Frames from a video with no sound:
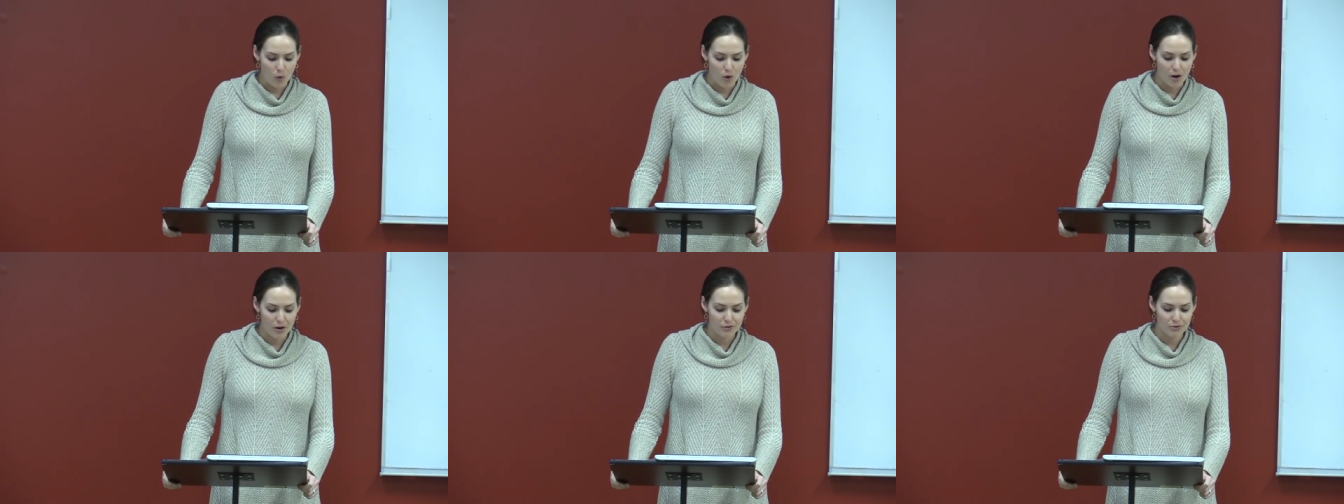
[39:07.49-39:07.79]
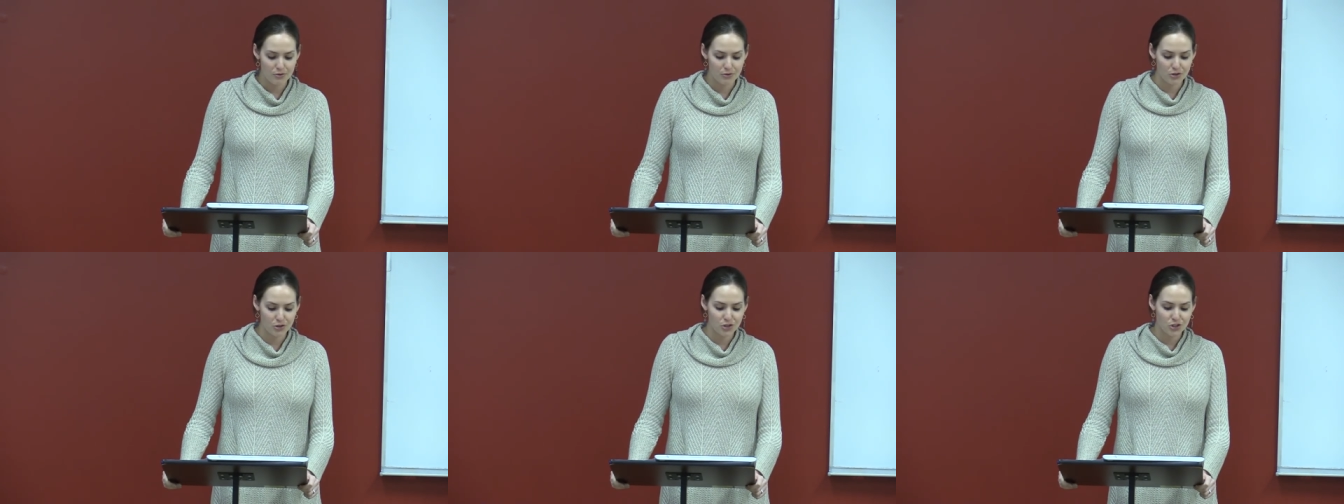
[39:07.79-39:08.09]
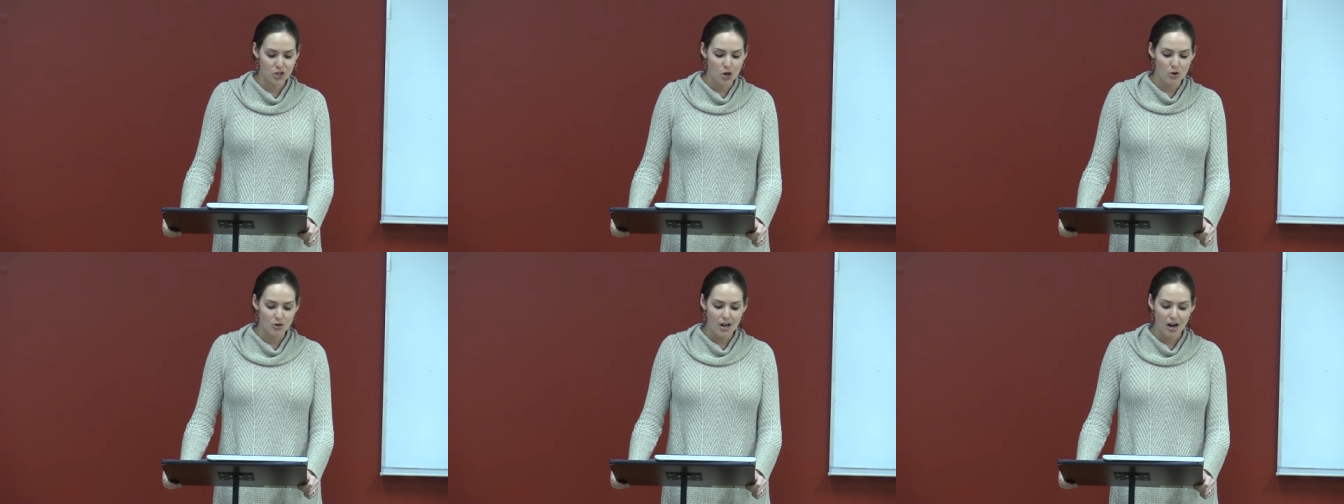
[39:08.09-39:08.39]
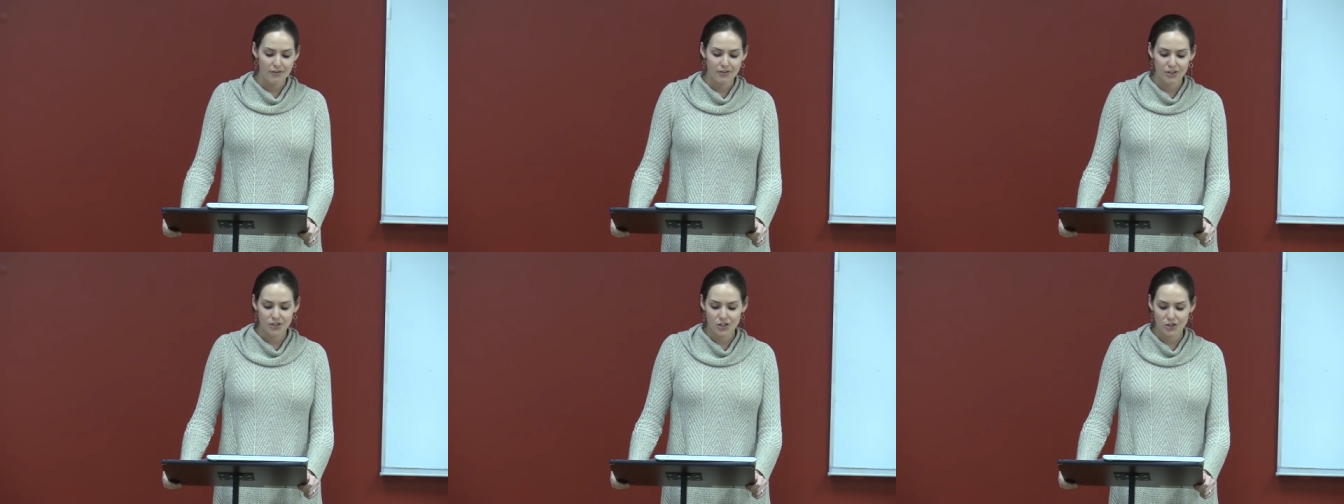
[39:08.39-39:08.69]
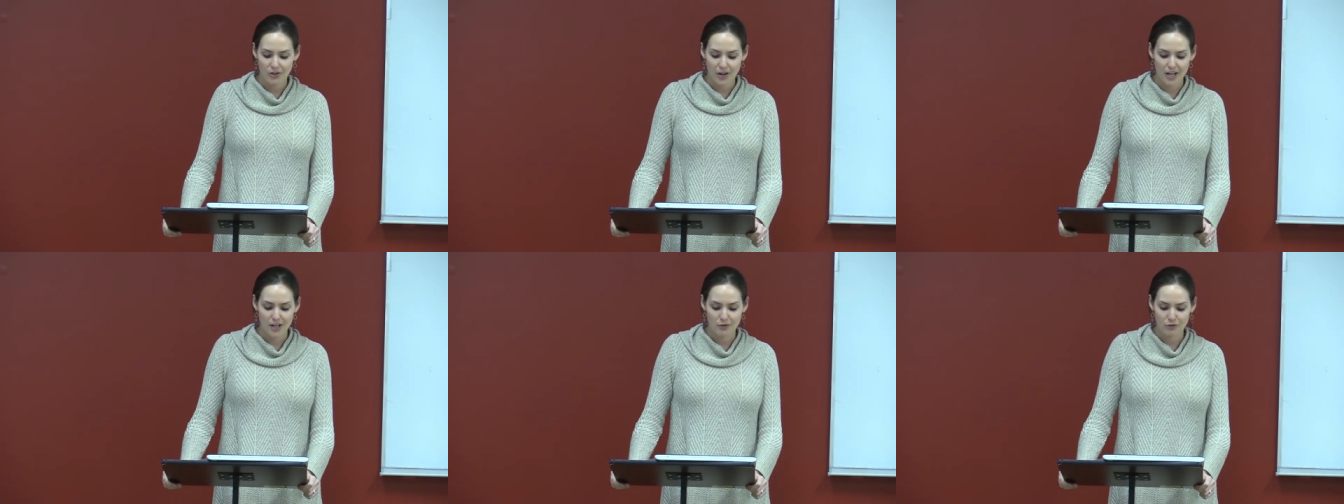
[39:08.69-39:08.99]
war through the snow-covered
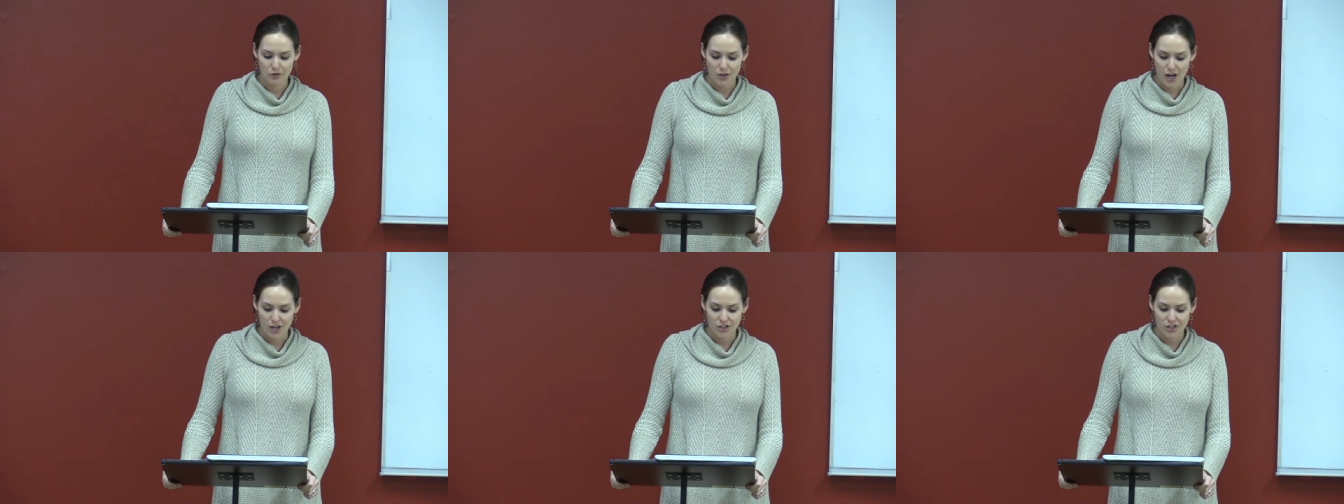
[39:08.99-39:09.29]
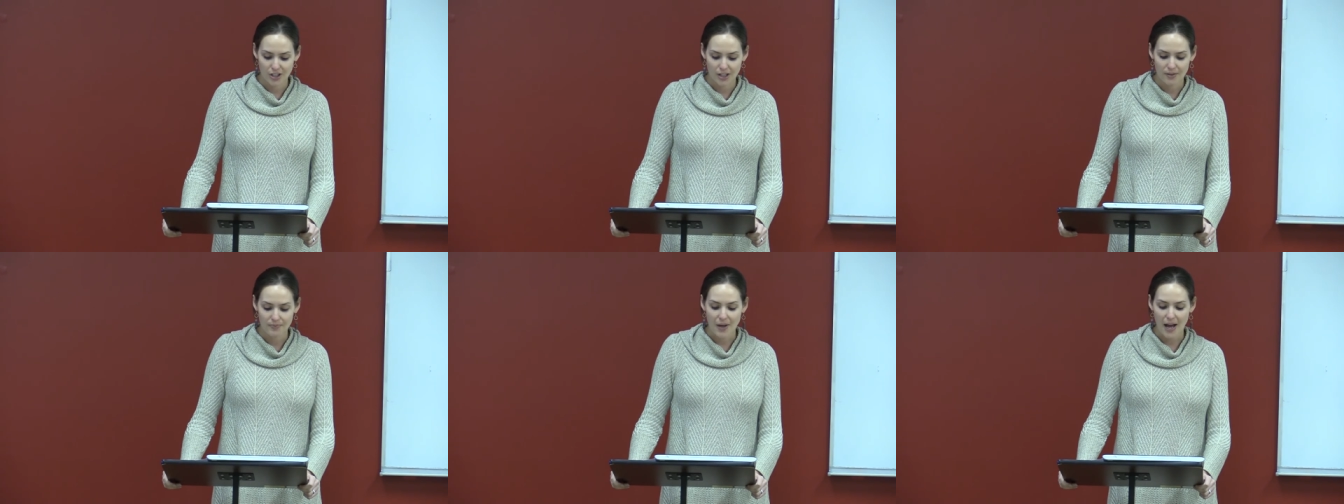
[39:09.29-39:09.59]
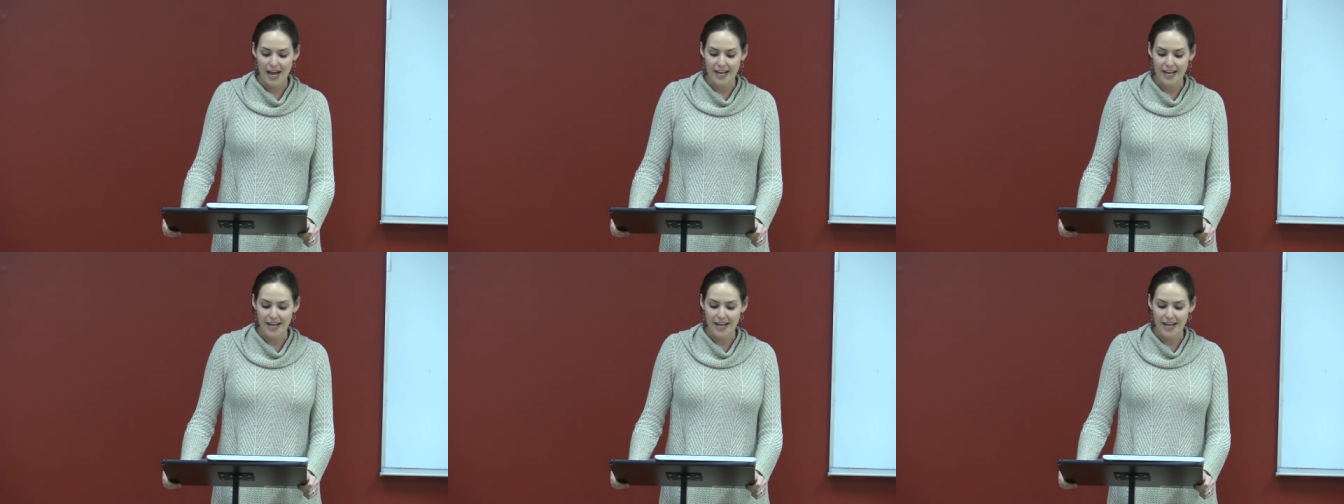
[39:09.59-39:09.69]
terrain of Russia,